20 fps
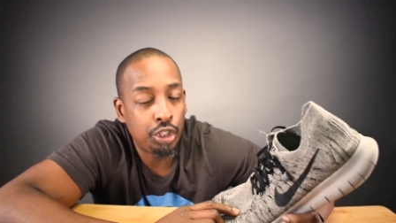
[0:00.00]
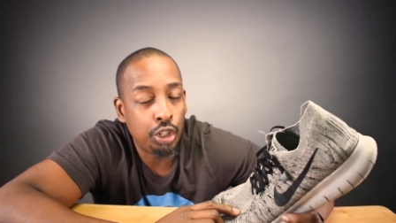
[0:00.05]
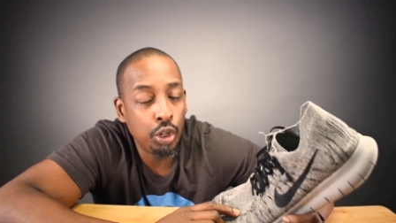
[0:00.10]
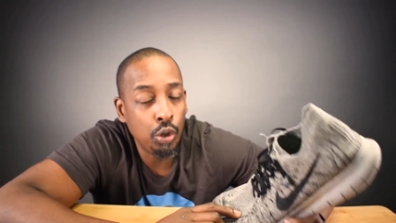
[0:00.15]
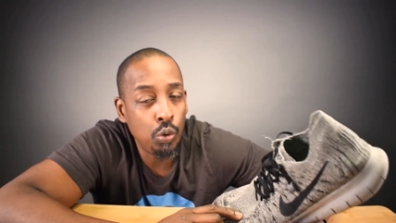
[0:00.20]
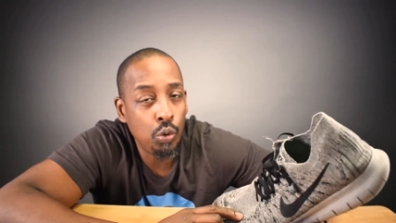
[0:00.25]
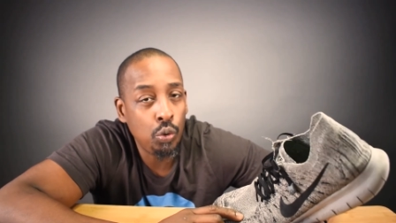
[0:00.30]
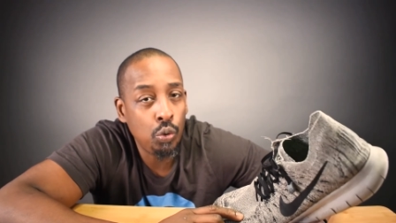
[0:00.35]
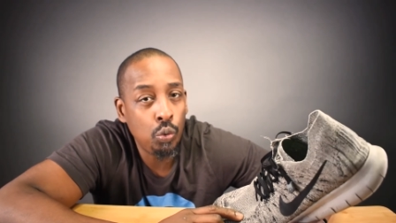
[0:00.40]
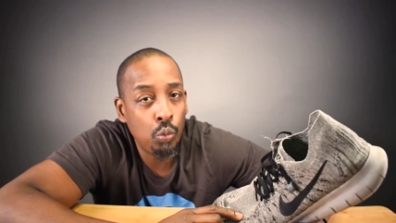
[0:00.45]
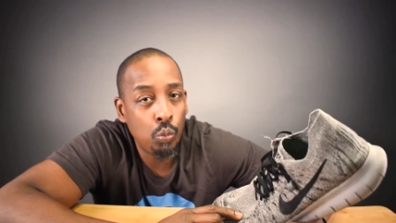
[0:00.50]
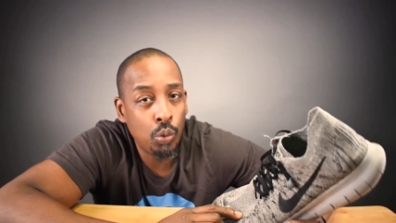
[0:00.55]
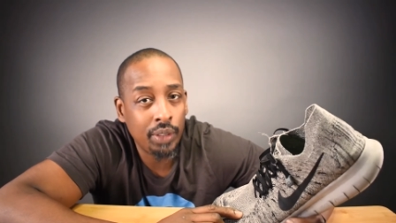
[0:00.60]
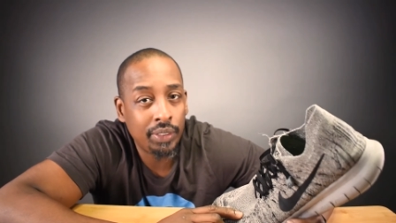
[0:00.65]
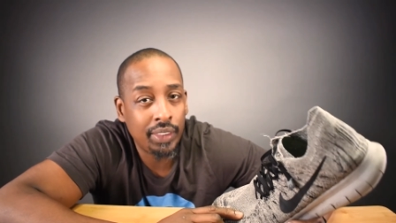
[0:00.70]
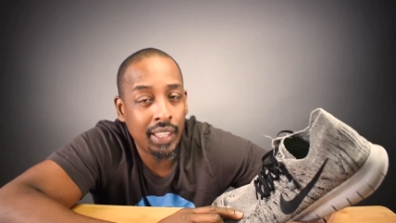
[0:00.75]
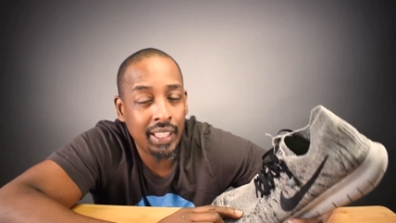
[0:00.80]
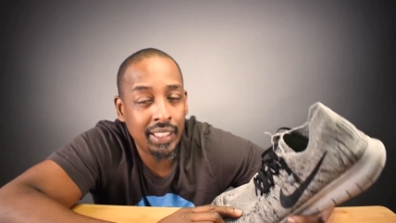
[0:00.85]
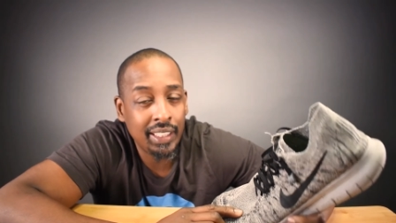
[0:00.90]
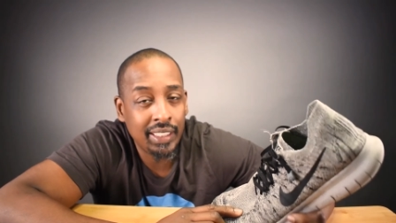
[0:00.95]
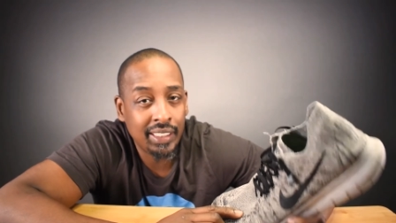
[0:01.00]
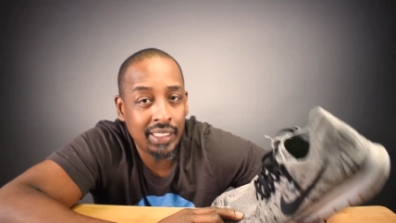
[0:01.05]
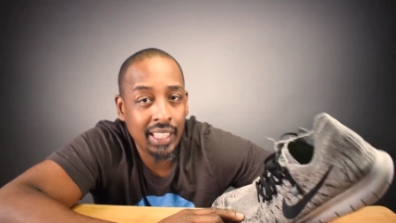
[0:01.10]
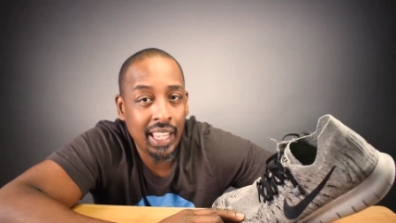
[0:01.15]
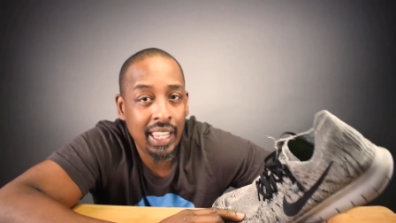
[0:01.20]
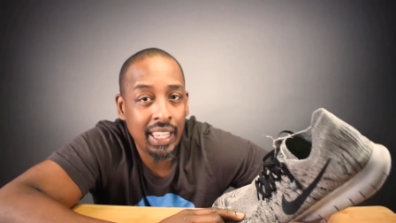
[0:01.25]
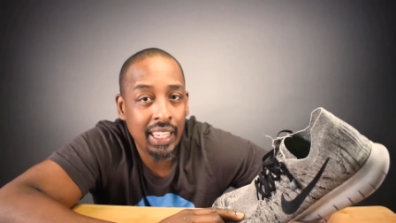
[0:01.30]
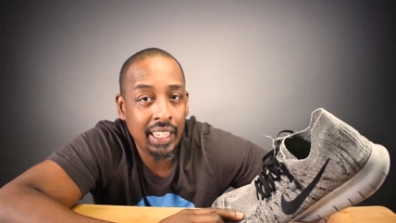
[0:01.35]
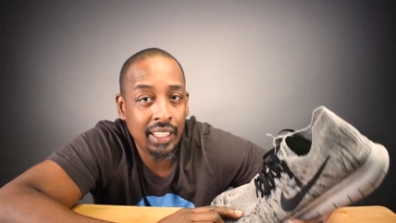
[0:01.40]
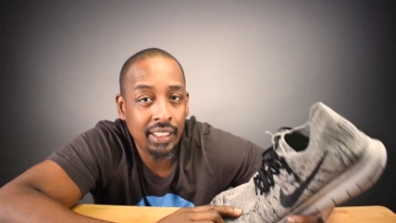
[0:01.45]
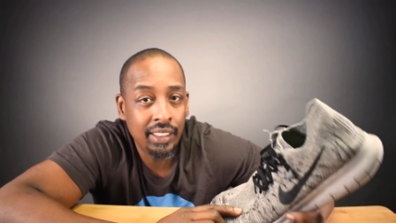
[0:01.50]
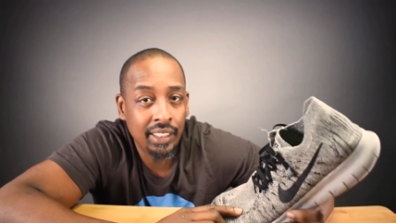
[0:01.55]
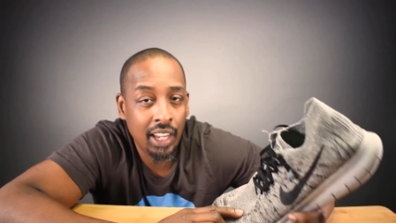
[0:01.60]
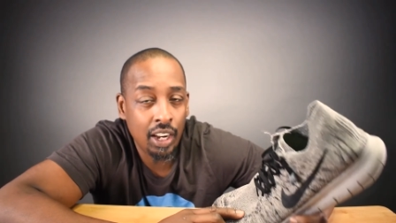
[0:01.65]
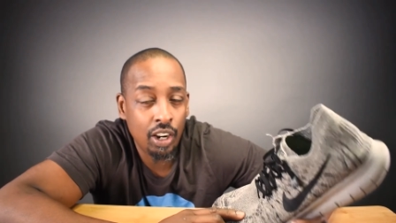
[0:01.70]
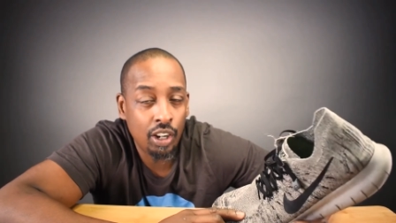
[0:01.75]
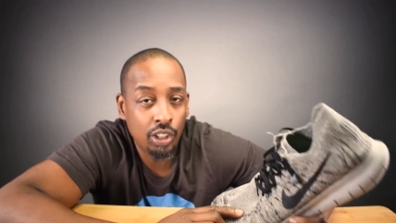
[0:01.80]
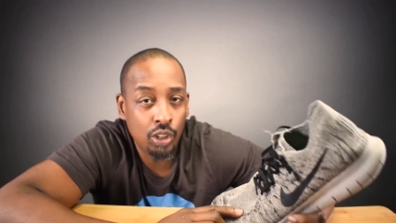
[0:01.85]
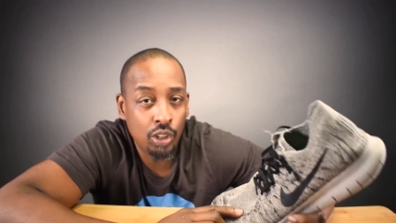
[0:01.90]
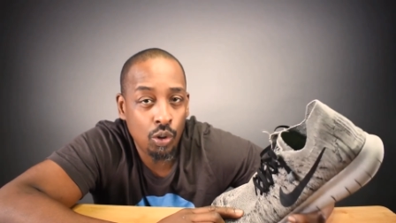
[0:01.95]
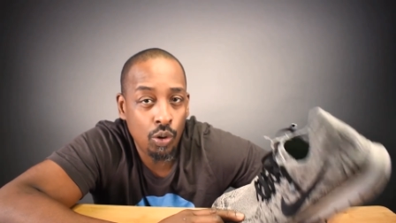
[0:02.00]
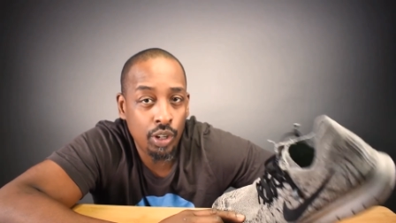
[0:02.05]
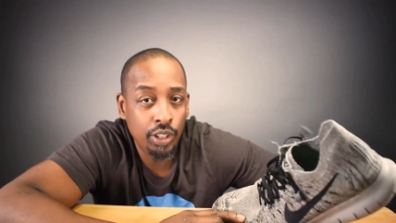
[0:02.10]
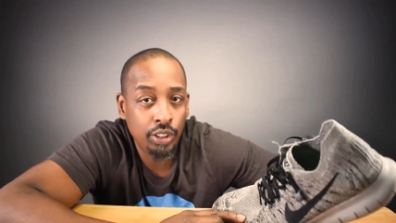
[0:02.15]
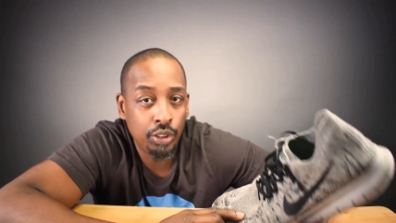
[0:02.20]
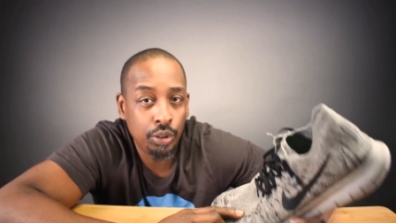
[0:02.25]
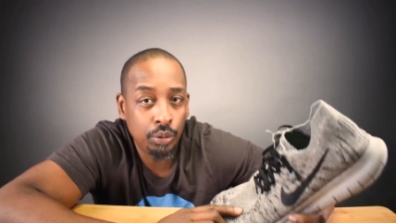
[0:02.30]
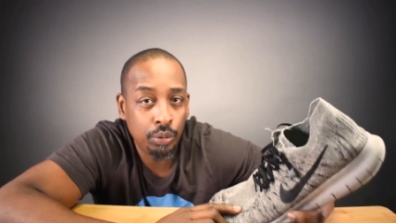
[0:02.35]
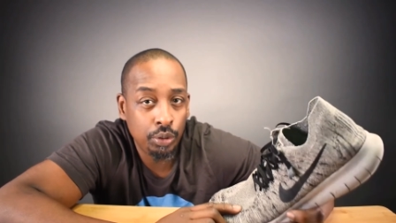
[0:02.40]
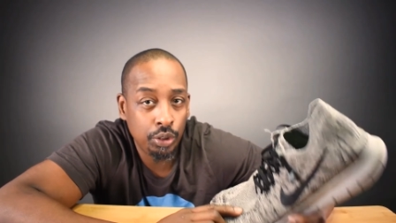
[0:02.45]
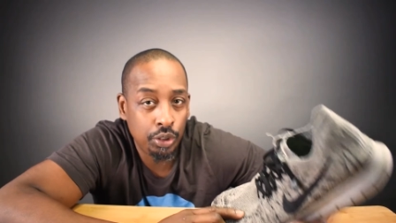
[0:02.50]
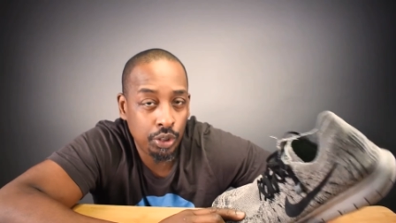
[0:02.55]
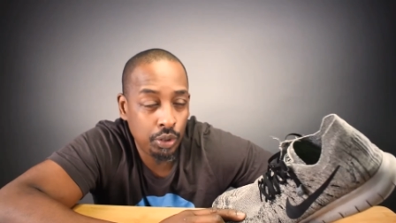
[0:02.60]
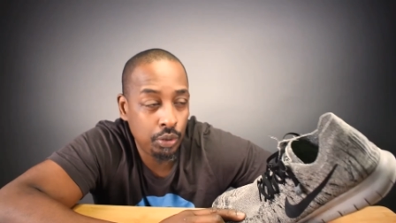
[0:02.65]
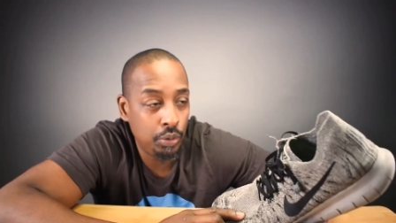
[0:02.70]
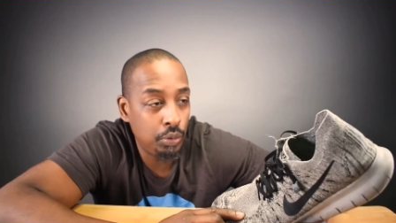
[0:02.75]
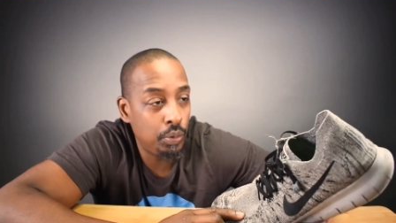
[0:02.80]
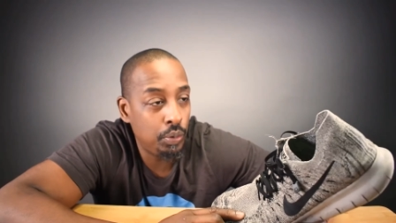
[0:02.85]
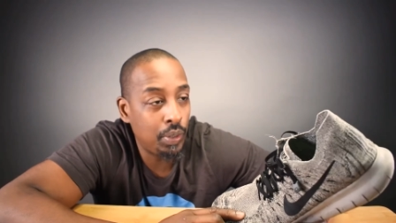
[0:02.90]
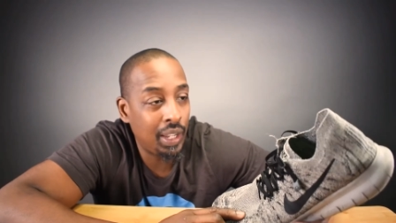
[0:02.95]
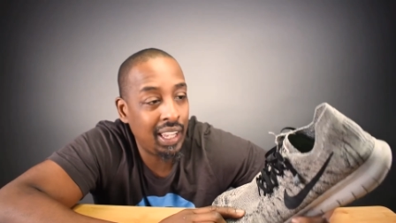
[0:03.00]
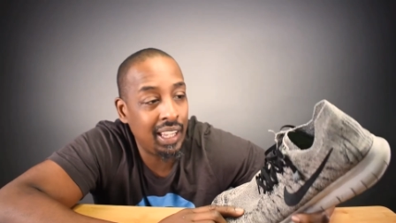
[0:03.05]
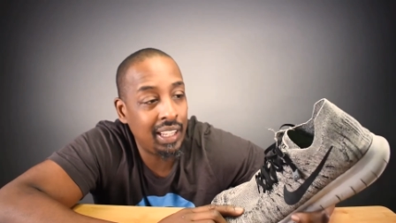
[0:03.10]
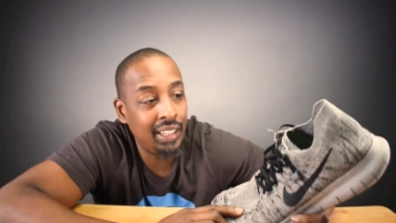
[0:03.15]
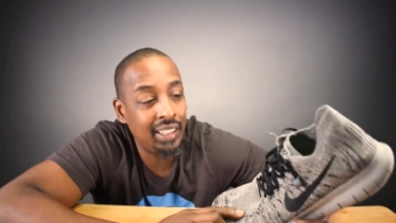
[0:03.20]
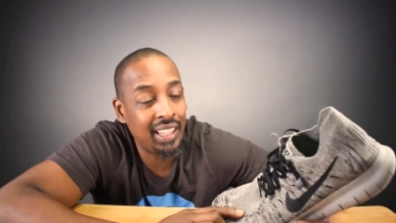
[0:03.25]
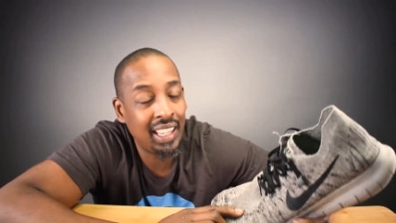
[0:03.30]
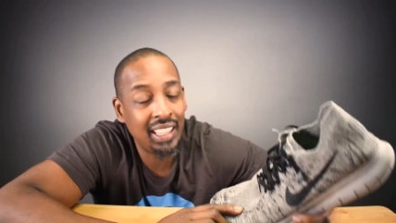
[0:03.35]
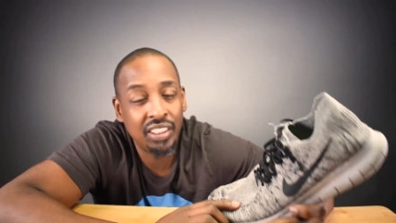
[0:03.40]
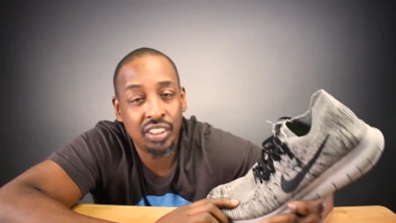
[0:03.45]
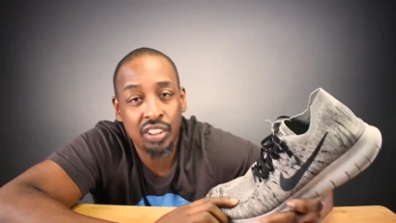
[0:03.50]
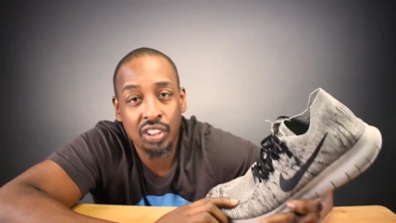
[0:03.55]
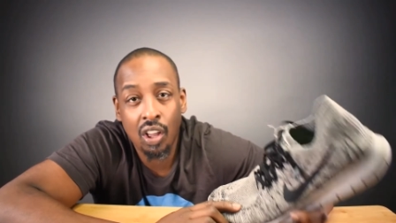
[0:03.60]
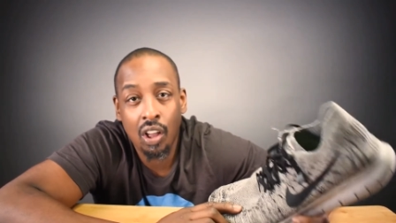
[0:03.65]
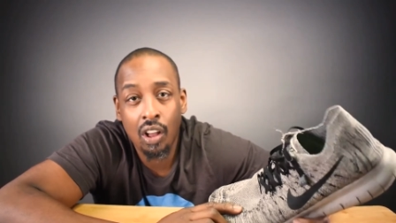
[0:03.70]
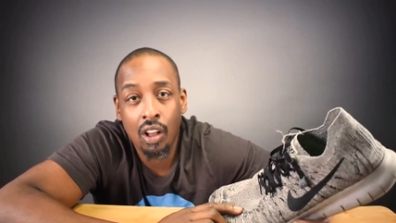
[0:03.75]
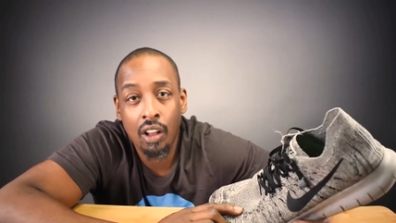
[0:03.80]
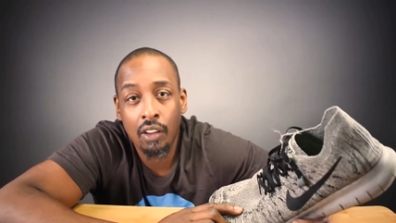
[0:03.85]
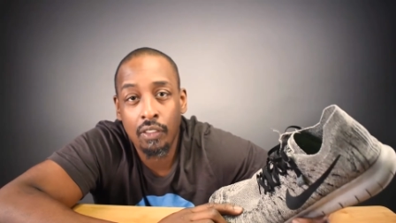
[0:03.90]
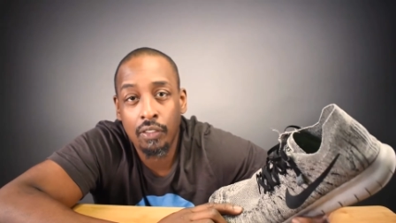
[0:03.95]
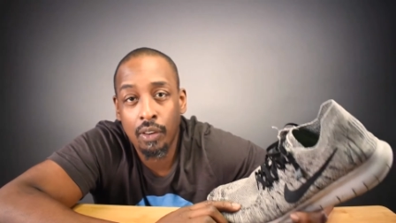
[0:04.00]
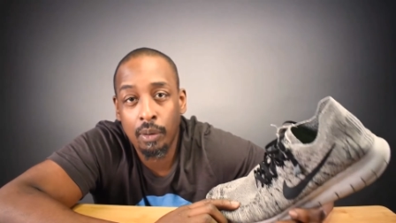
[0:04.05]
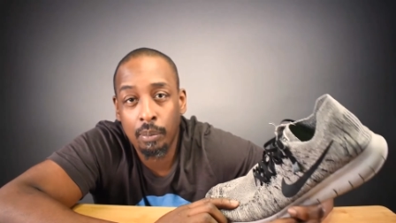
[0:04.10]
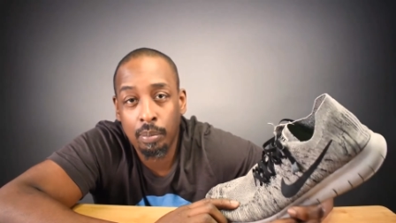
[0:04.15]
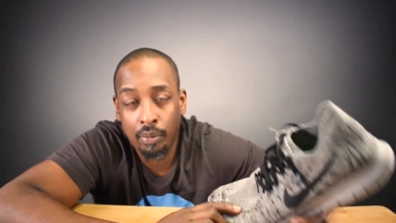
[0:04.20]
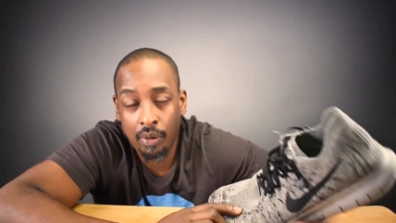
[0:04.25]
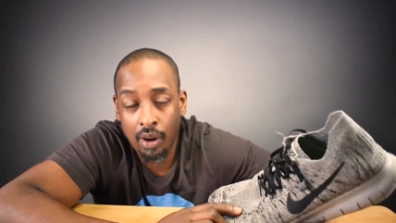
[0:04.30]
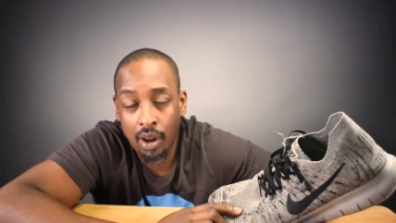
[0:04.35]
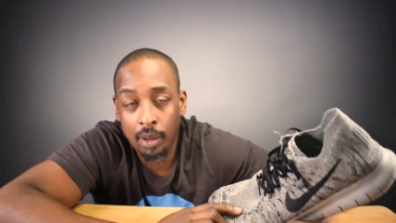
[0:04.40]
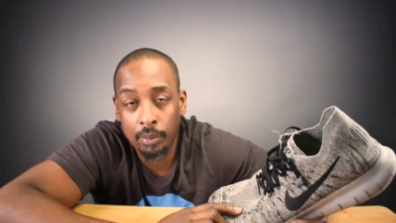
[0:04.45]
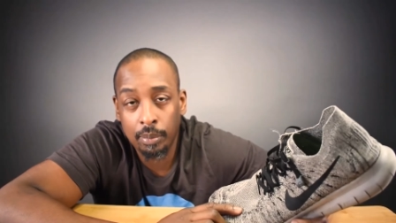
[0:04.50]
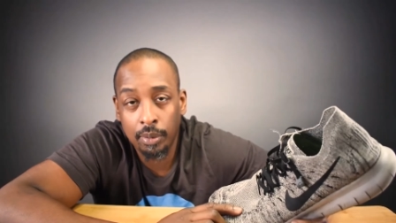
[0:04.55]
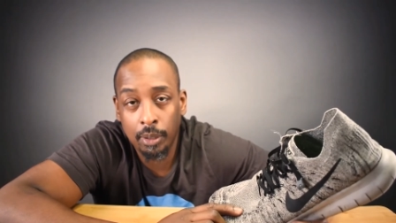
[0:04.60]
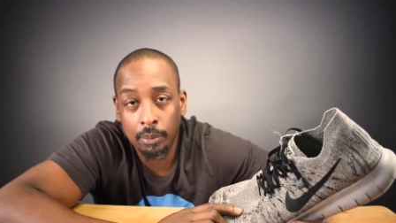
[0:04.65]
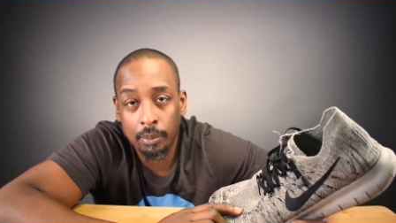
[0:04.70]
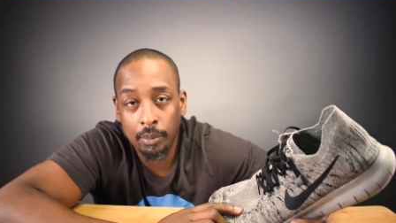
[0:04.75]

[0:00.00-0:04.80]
do what they say they're going to do, and they solve a problem.